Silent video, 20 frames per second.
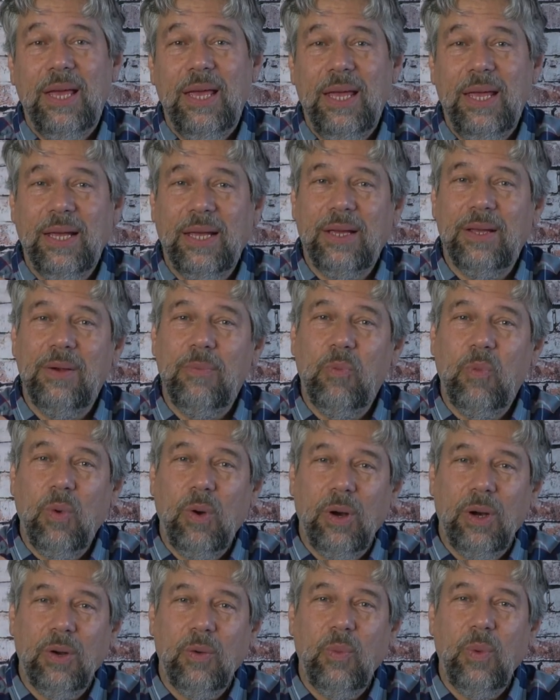It can
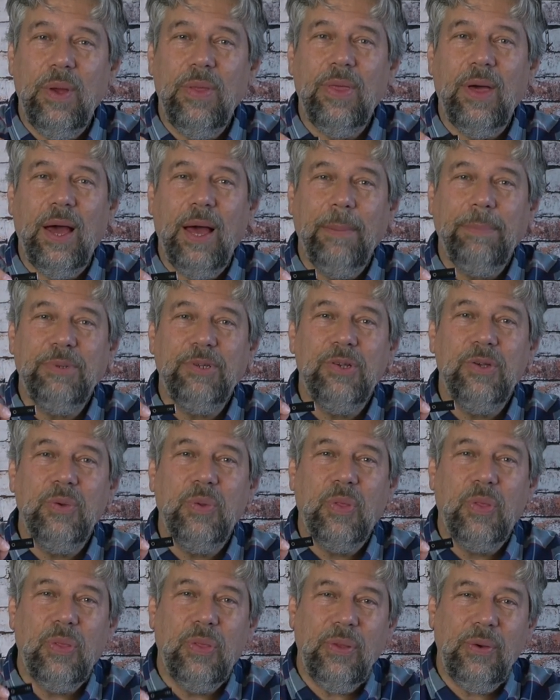work with up to
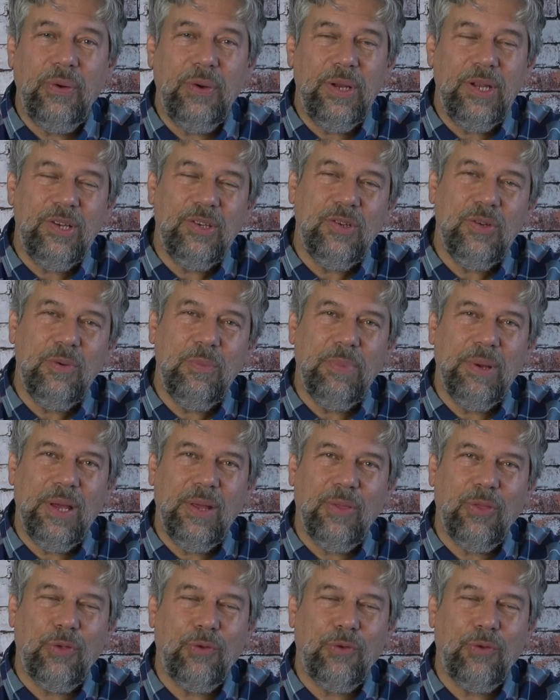32-bit,